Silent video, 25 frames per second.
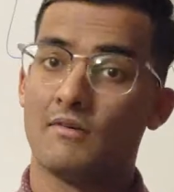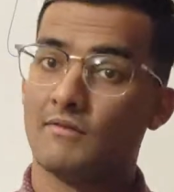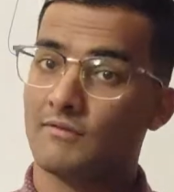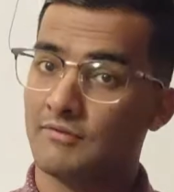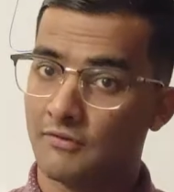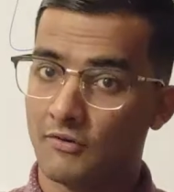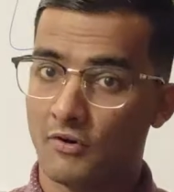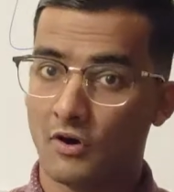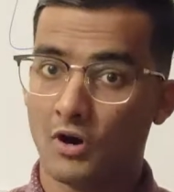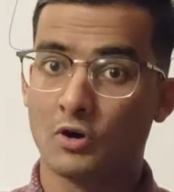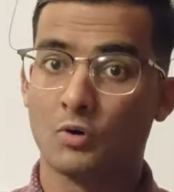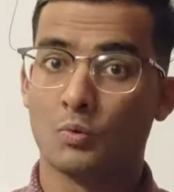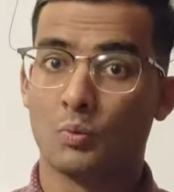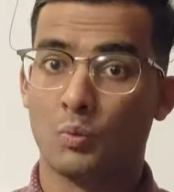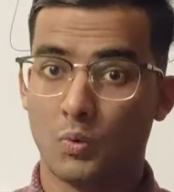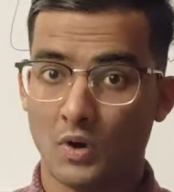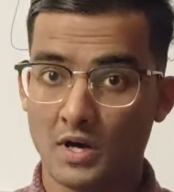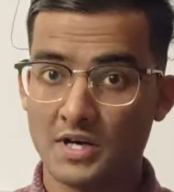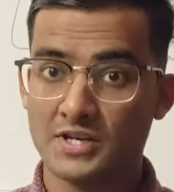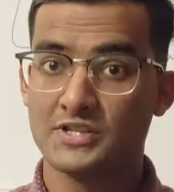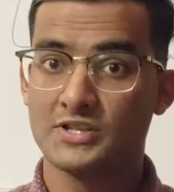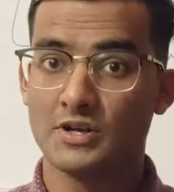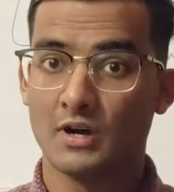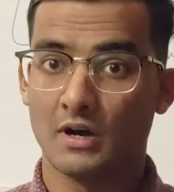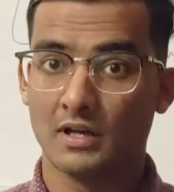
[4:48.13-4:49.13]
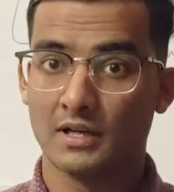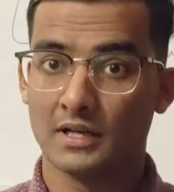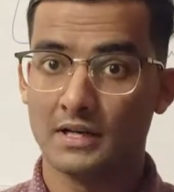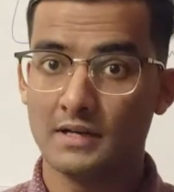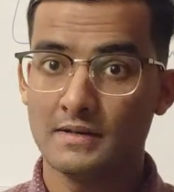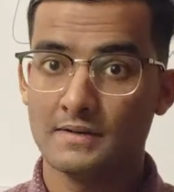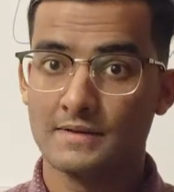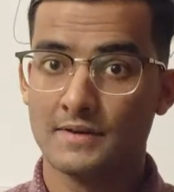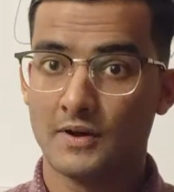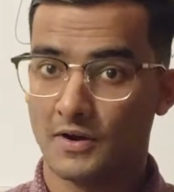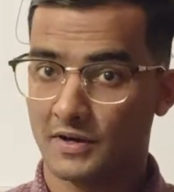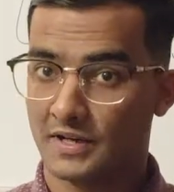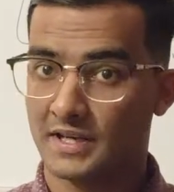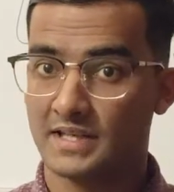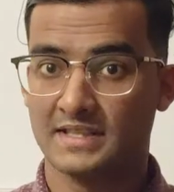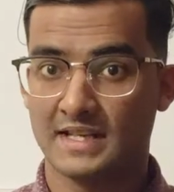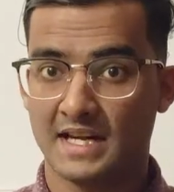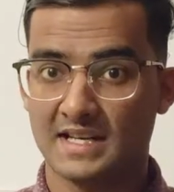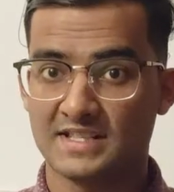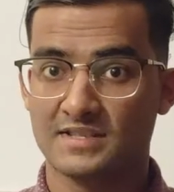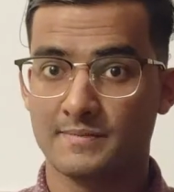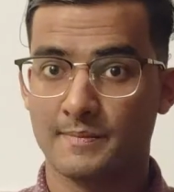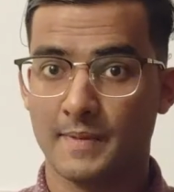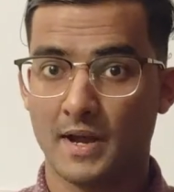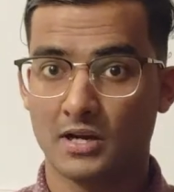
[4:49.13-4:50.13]
for $1, okay,
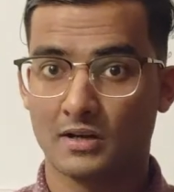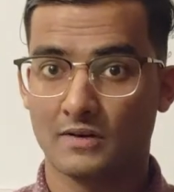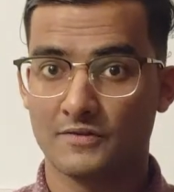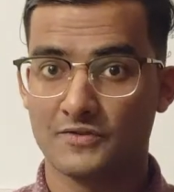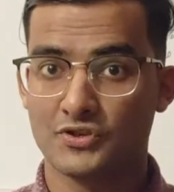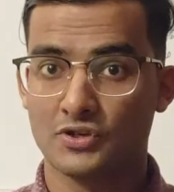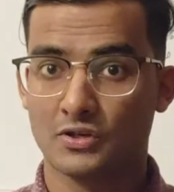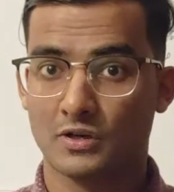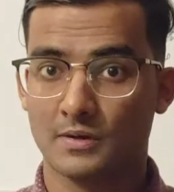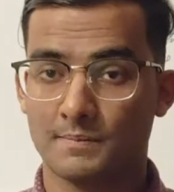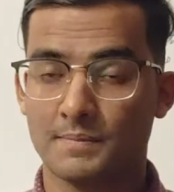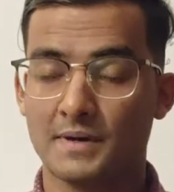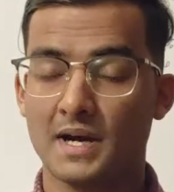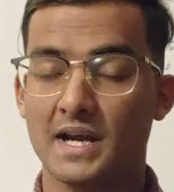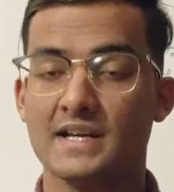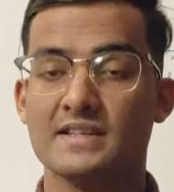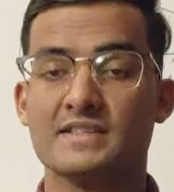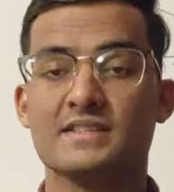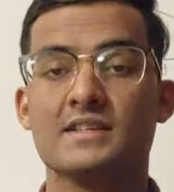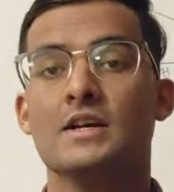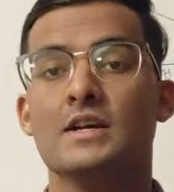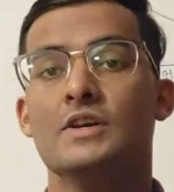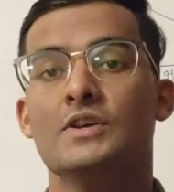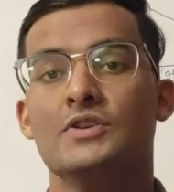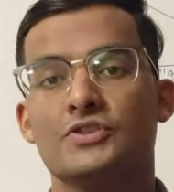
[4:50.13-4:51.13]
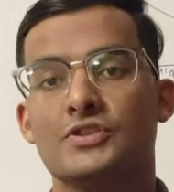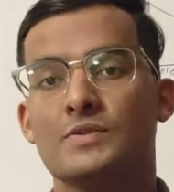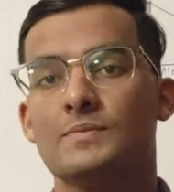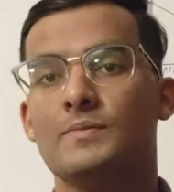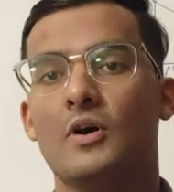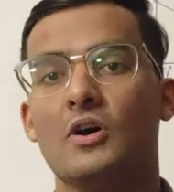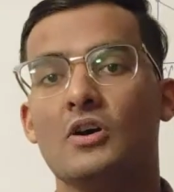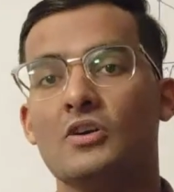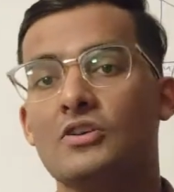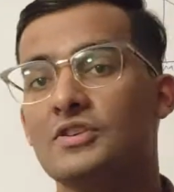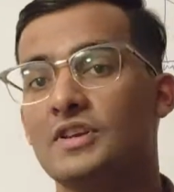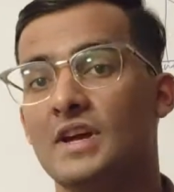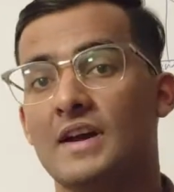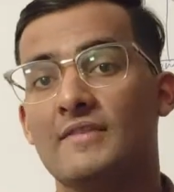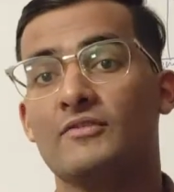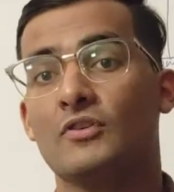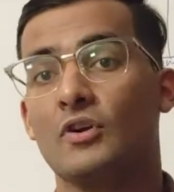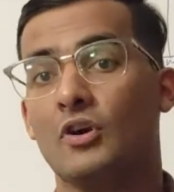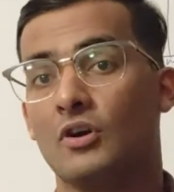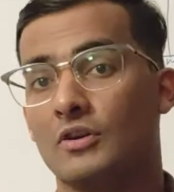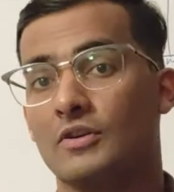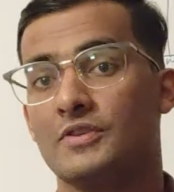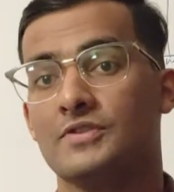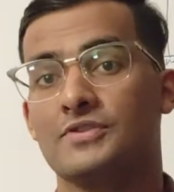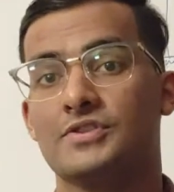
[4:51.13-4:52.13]
that's a bag of sugar price. Tomorrow you have
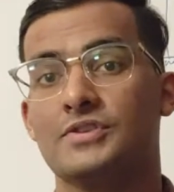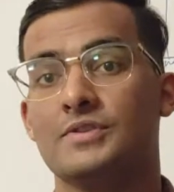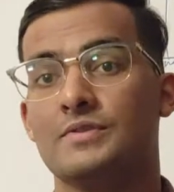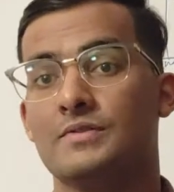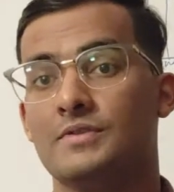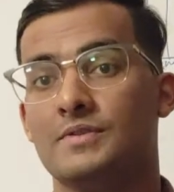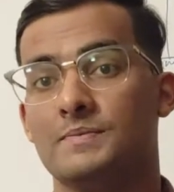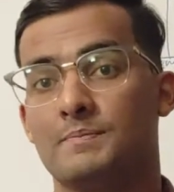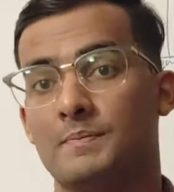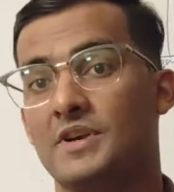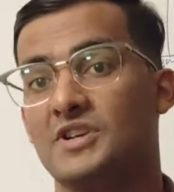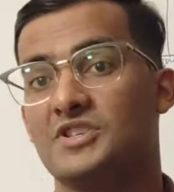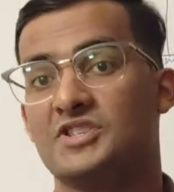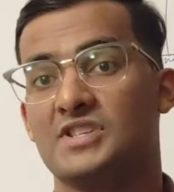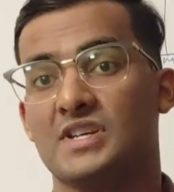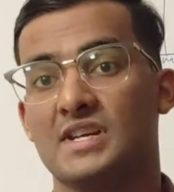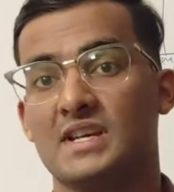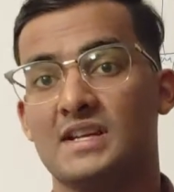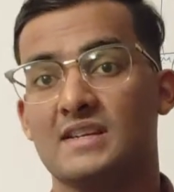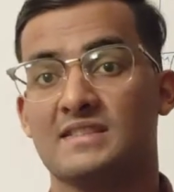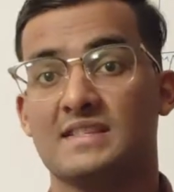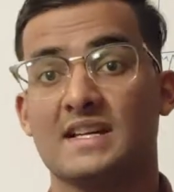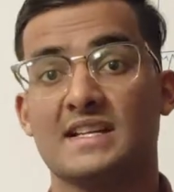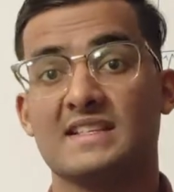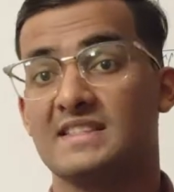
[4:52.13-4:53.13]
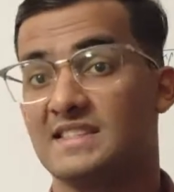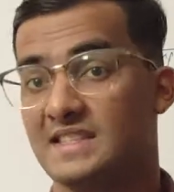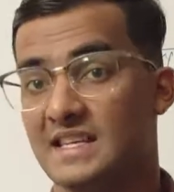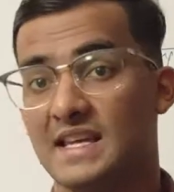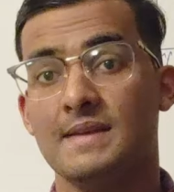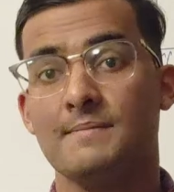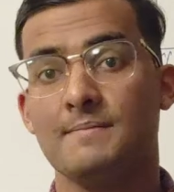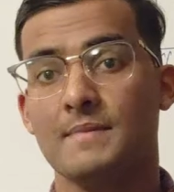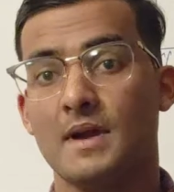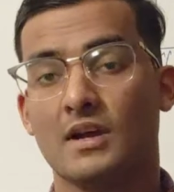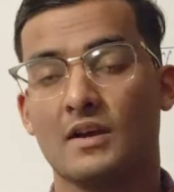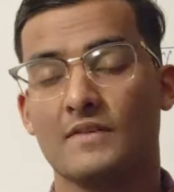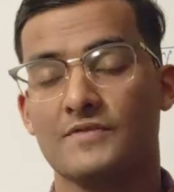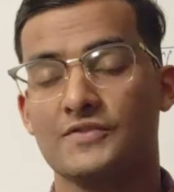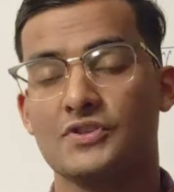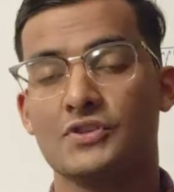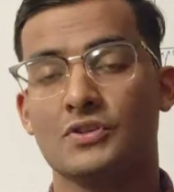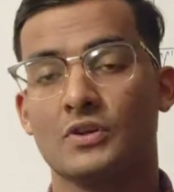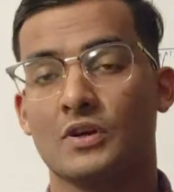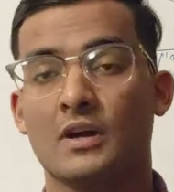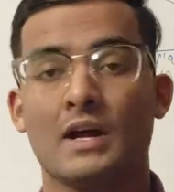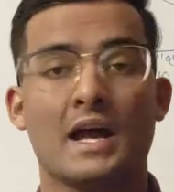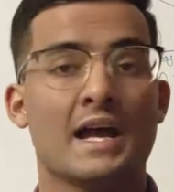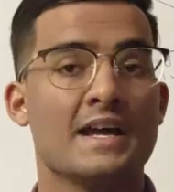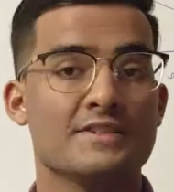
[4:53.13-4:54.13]
gone on to purchase that same bag of
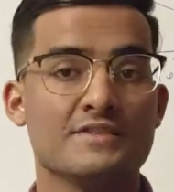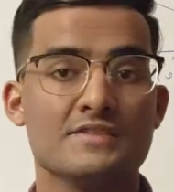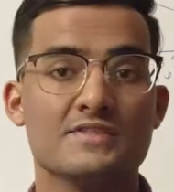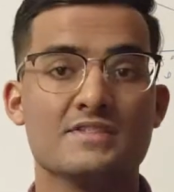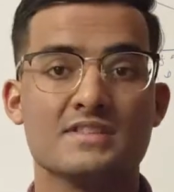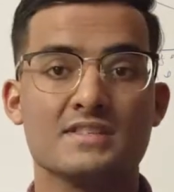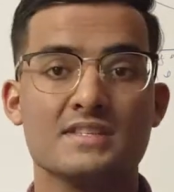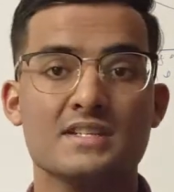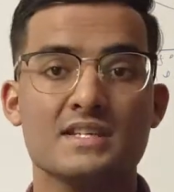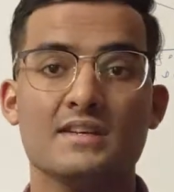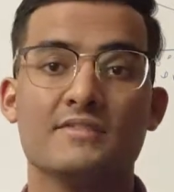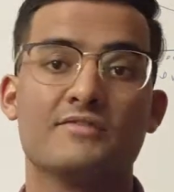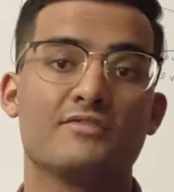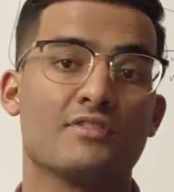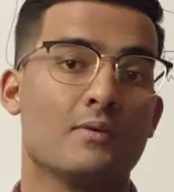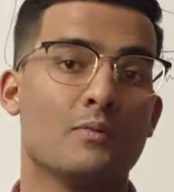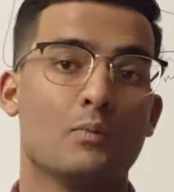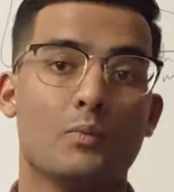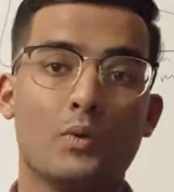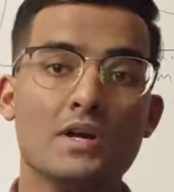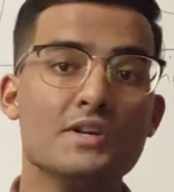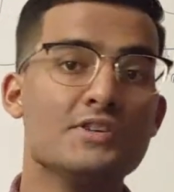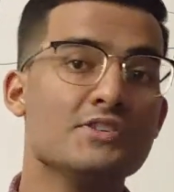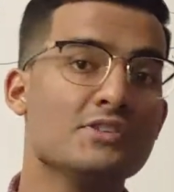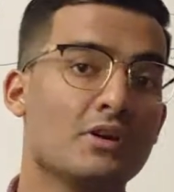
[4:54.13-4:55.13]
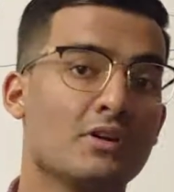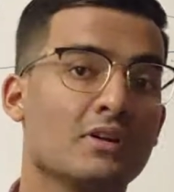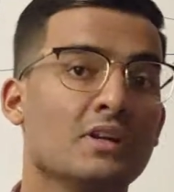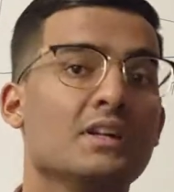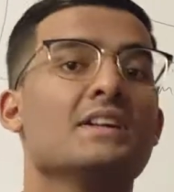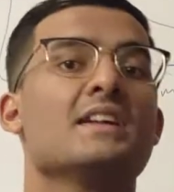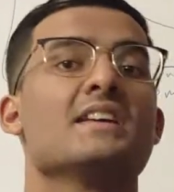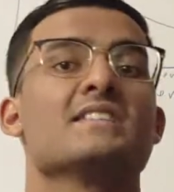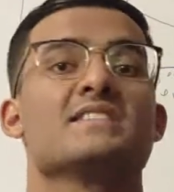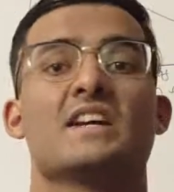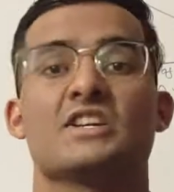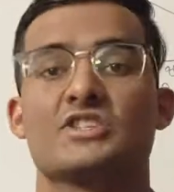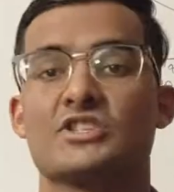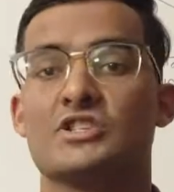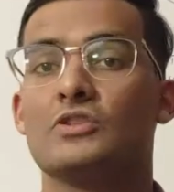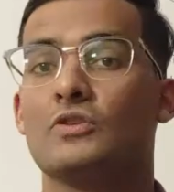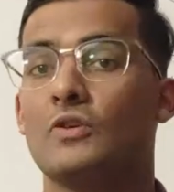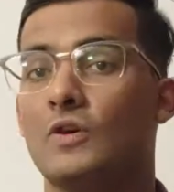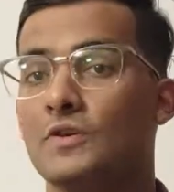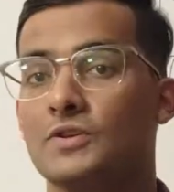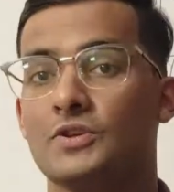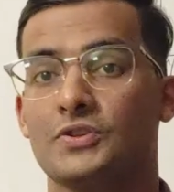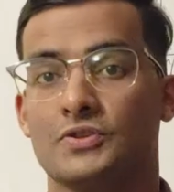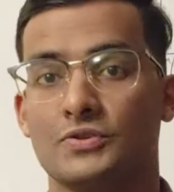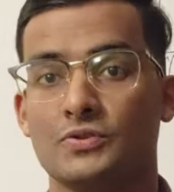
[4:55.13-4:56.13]
sugar and you see from $1 it has actually
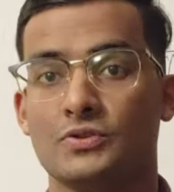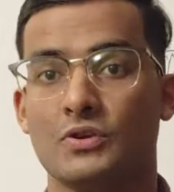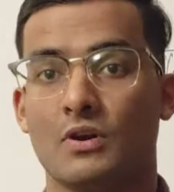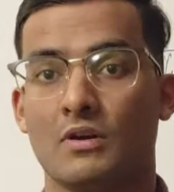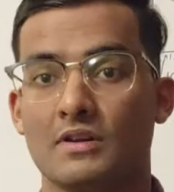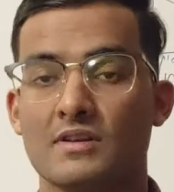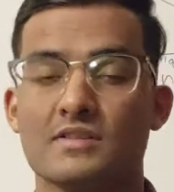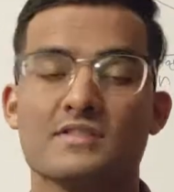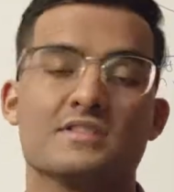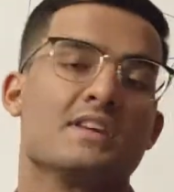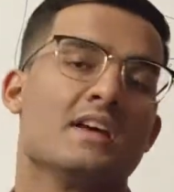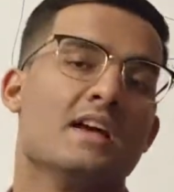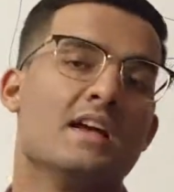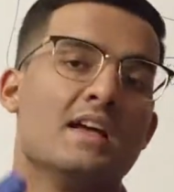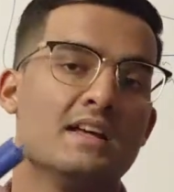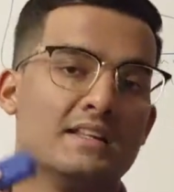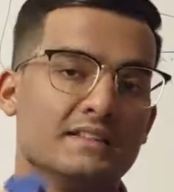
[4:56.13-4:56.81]
gone to $2.